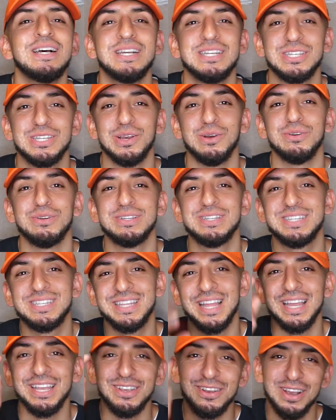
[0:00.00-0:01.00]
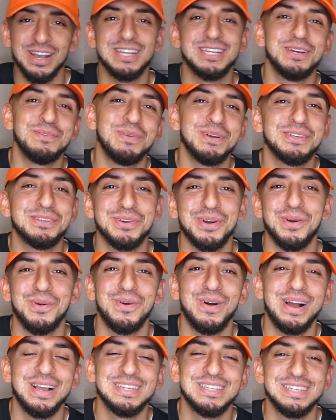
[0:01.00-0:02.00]
So thank you guys so much for
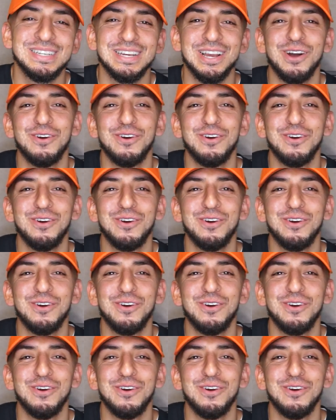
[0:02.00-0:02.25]
watching.